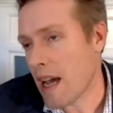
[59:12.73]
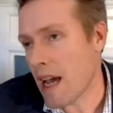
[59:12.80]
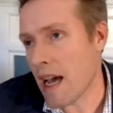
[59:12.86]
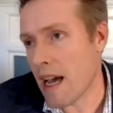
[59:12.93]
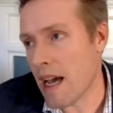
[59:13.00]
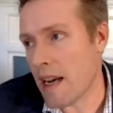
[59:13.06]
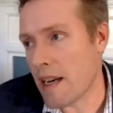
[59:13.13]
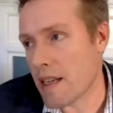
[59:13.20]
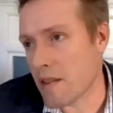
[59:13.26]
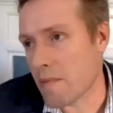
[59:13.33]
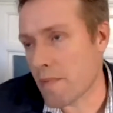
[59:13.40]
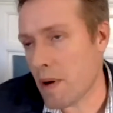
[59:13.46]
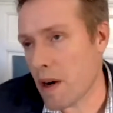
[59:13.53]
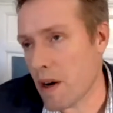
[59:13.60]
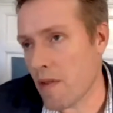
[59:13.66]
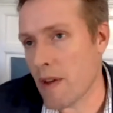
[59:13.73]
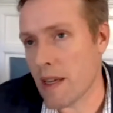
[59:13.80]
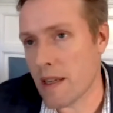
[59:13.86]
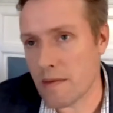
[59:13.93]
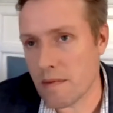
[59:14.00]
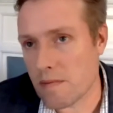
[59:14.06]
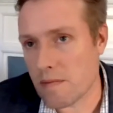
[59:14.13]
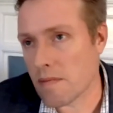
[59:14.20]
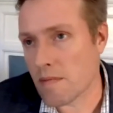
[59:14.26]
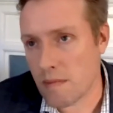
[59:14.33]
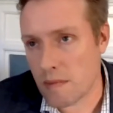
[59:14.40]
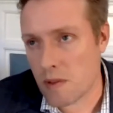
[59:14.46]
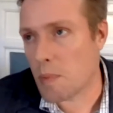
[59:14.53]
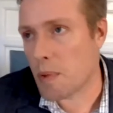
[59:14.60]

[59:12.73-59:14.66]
And part of it is